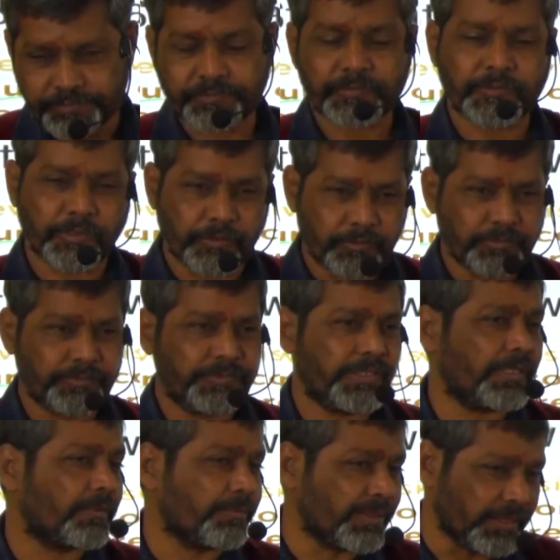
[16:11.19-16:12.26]
Now they
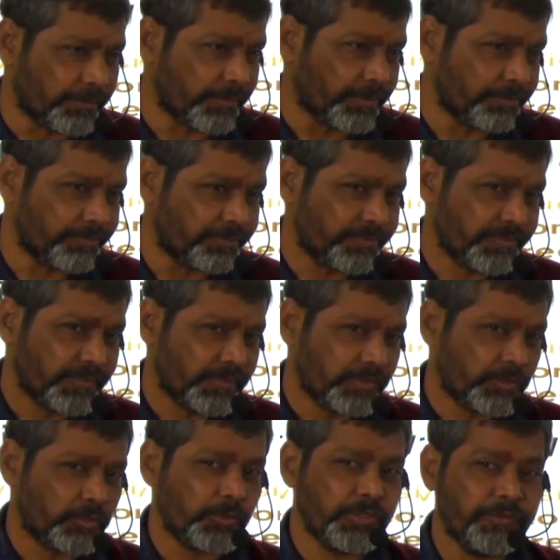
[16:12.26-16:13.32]
are minimum.
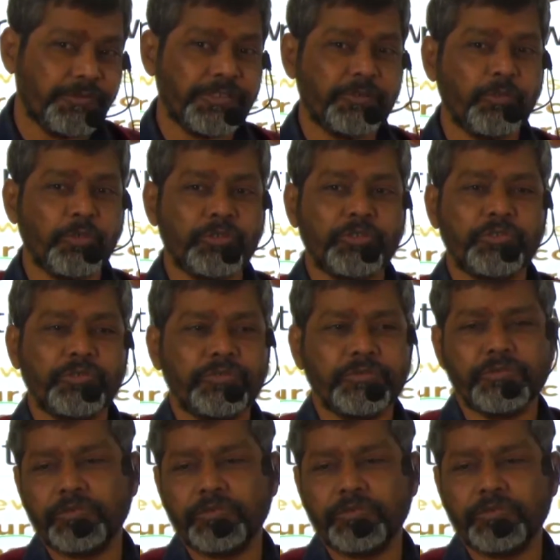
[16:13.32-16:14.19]
So even those